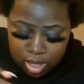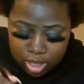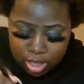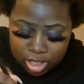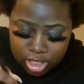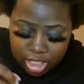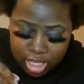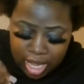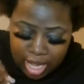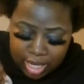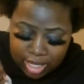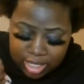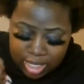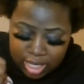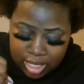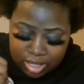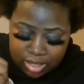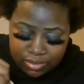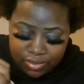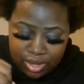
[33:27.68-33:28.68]
she got the
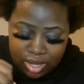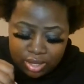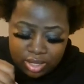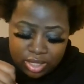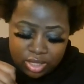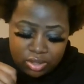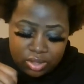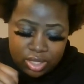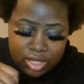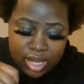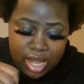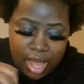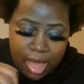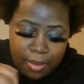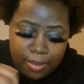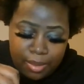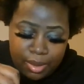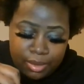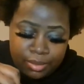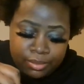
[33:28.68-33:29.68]
Texas involved as soon as that
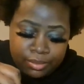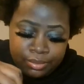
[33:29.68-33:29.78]
happened.